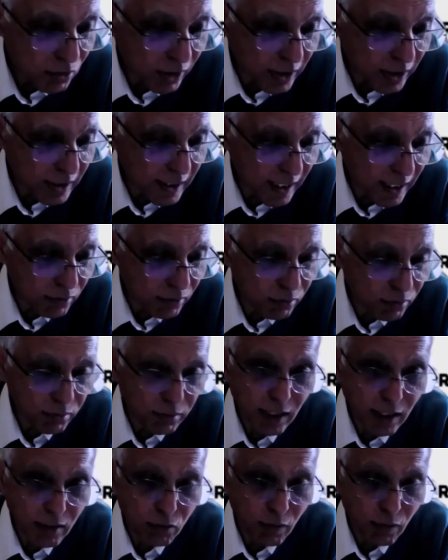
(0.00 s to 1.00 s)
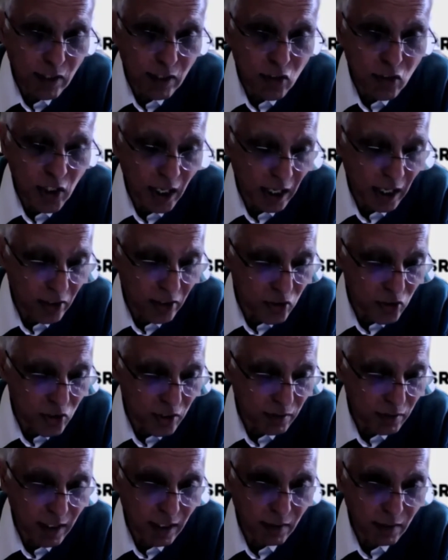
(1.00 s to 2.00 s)
think that's one challenge
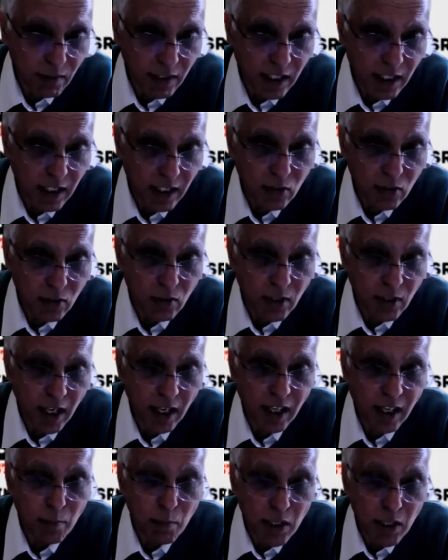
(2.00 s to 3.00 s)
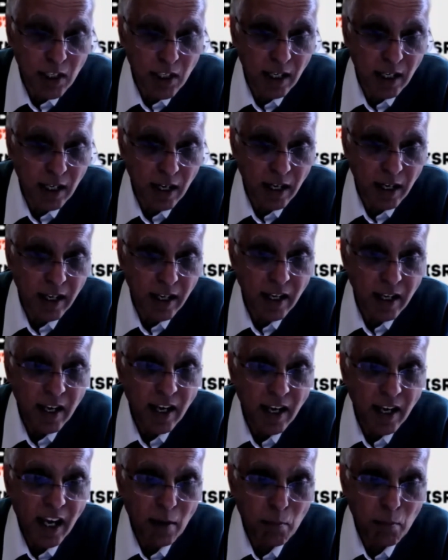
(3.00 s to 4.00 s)
that we need to take immediately
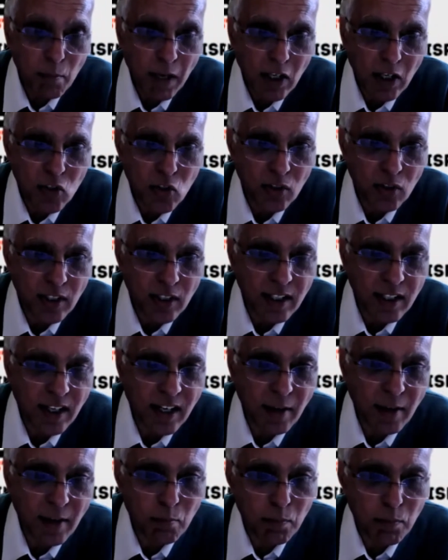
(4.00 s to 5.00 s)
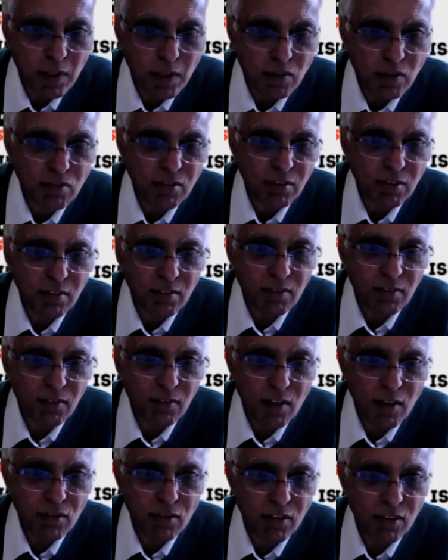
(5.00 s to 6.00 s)
and make sure that our MPs
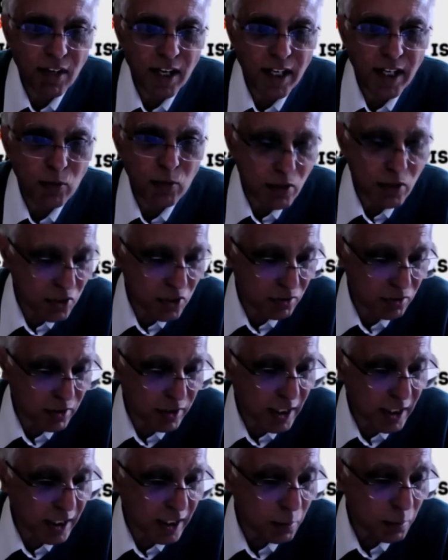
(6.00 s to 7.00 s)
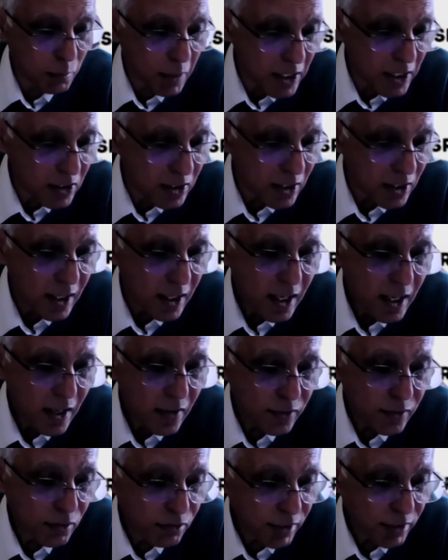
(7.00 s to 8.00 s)
raise the right questions in that debate.
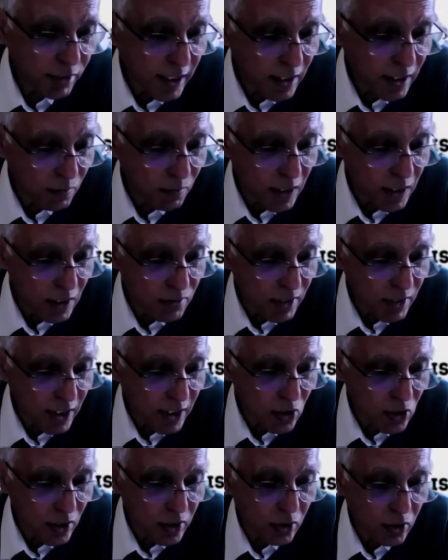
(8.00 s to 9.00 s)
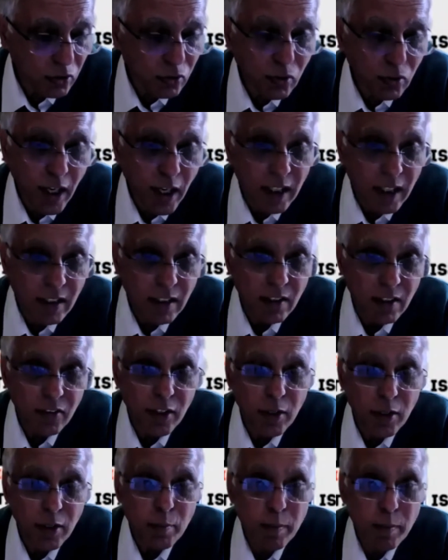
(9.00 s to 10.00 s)
The second one is actually the threat that
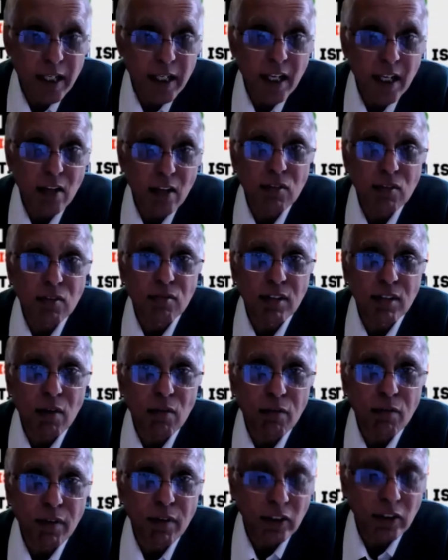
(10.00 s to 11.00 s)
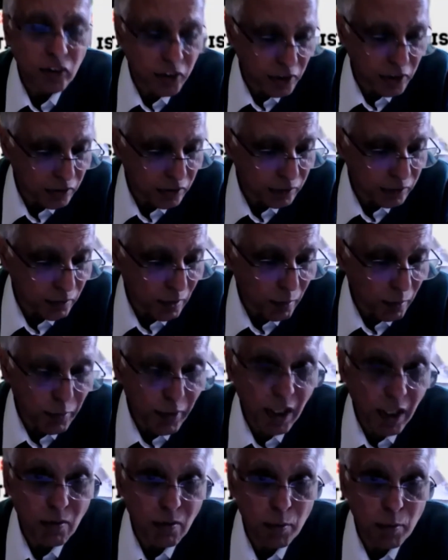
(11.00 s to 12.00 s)
the BDS itself faces from the
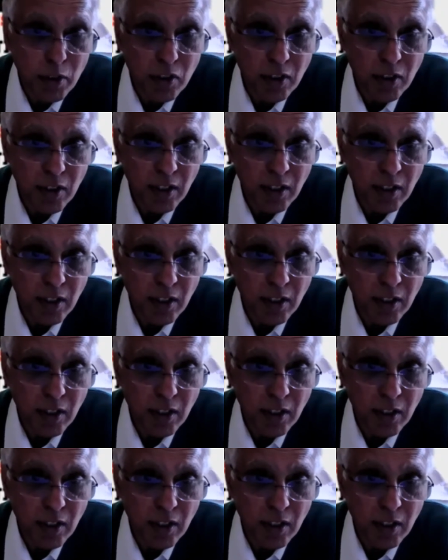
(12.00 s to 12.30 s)
government.